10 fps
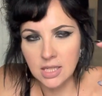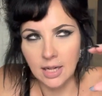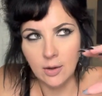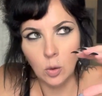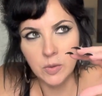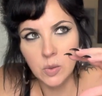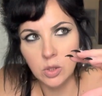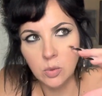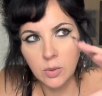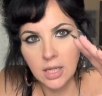and I almost
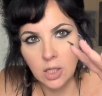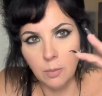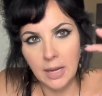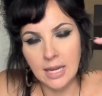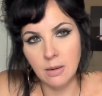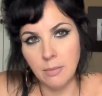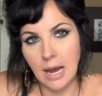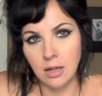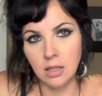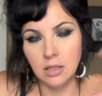wish we could pan
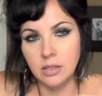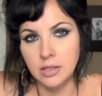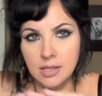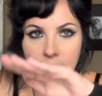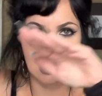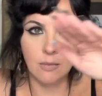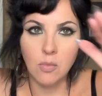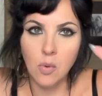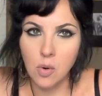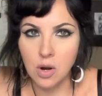back a little and see
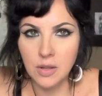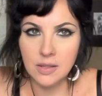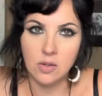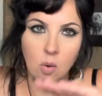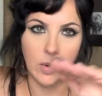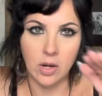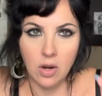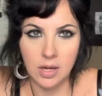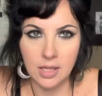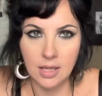more that's going
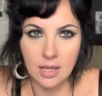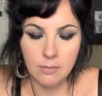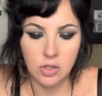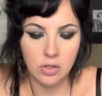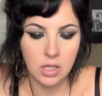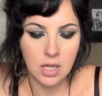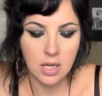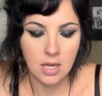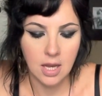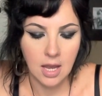on in the
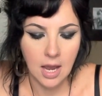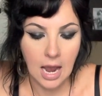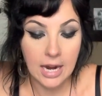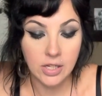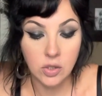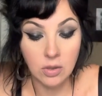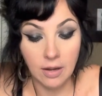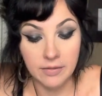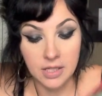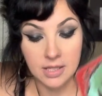imagery. I do
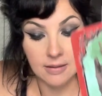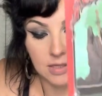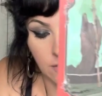love the 6